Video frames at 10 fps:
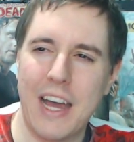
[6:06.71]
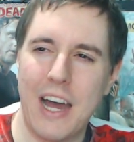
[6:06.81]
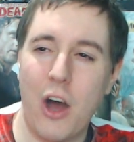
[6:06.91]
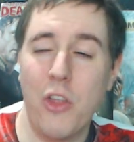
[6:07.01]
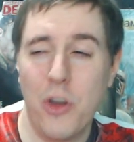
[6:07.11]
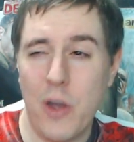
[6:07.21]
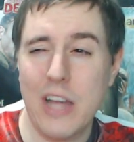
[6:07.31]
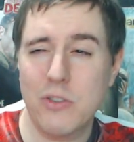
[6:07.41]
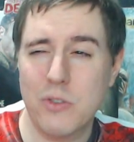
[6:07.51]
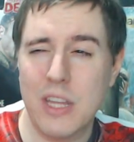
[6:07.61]
Although
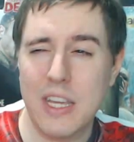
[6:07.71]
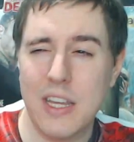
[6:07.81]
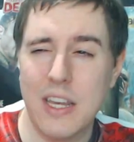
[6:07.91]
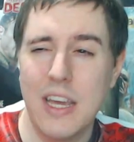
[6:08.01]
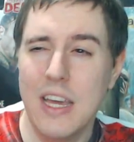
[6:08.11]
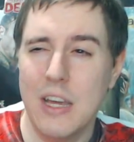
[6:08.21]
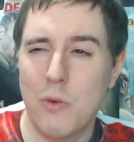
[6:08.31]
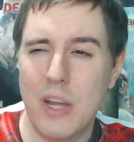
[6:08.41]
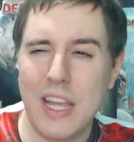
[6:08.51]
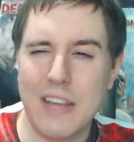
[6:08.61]
Andrew Lincoln,
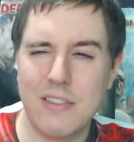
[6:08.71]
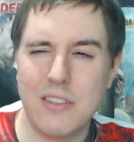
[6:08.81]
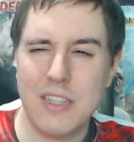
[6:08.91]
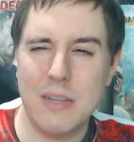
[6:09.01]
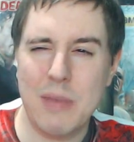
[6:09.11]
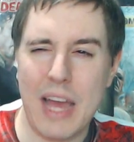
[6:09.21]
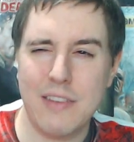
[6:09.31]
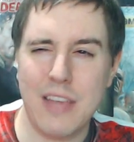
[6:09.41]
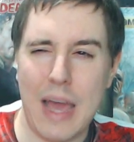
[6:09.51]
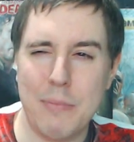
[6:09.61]
Rick hasn't seemed
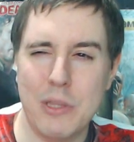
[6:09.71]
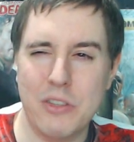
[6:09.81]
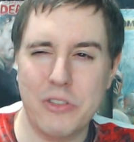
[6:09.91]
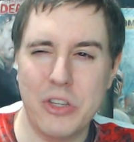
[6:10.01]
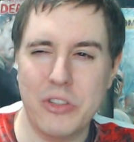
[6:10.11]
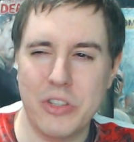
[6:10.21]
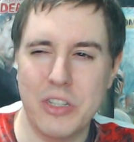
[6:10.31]
as happy this season.